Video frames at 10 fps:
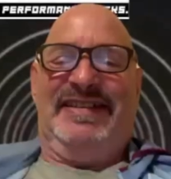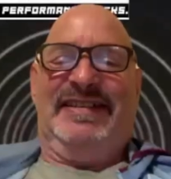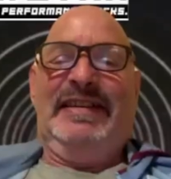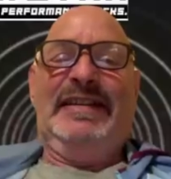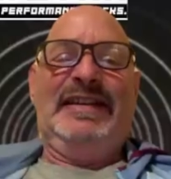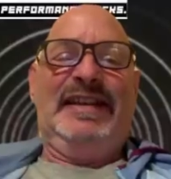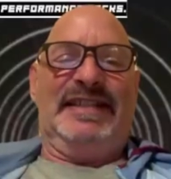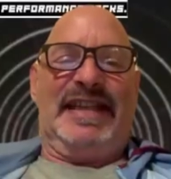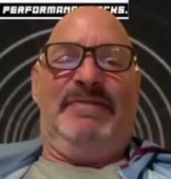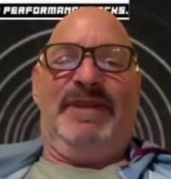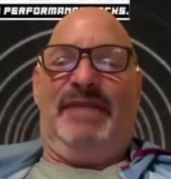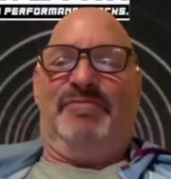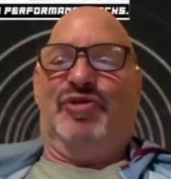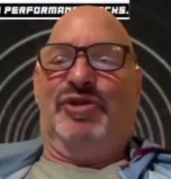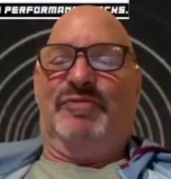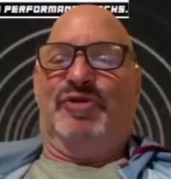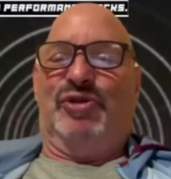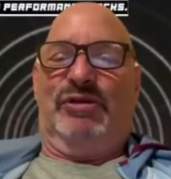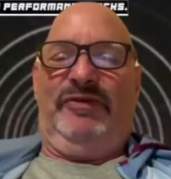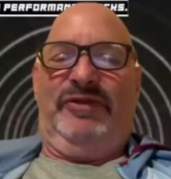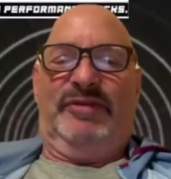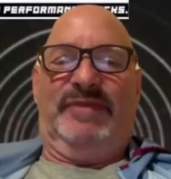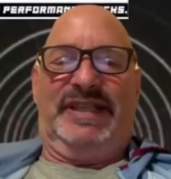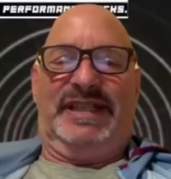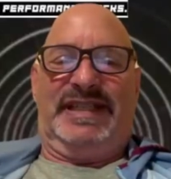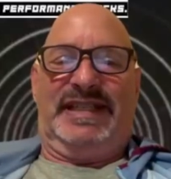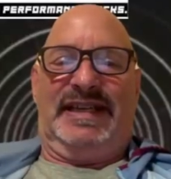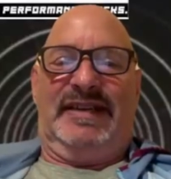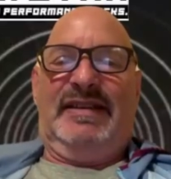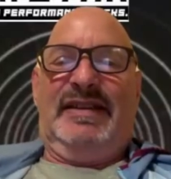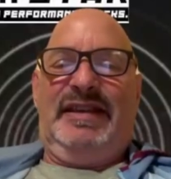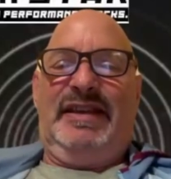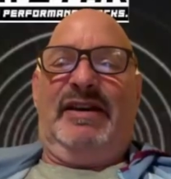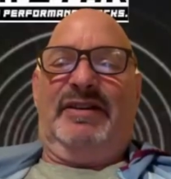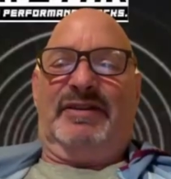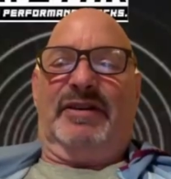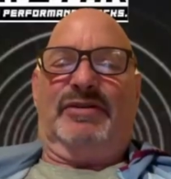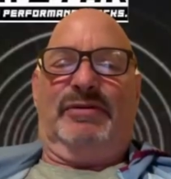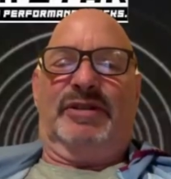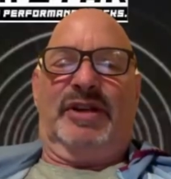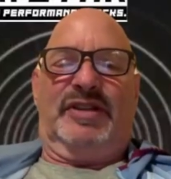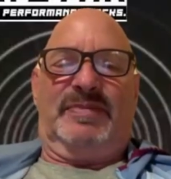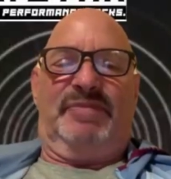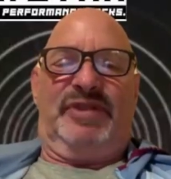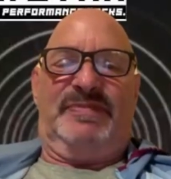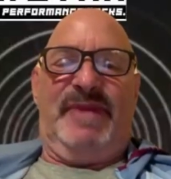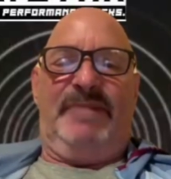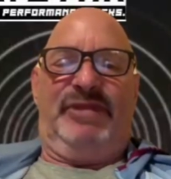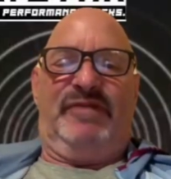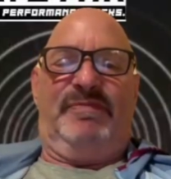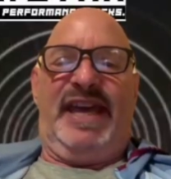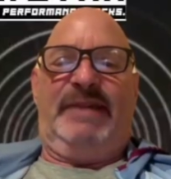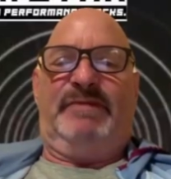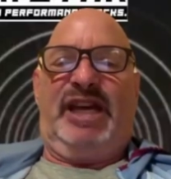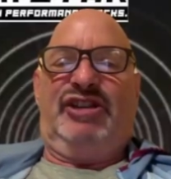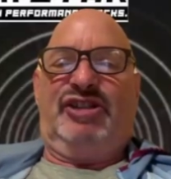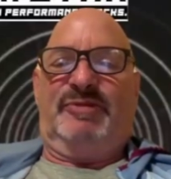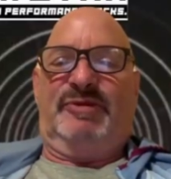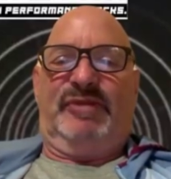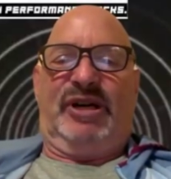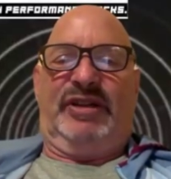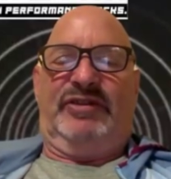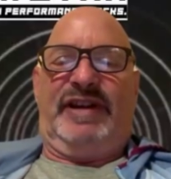and it's coming up more and more often. But I called it a smart bit of man management by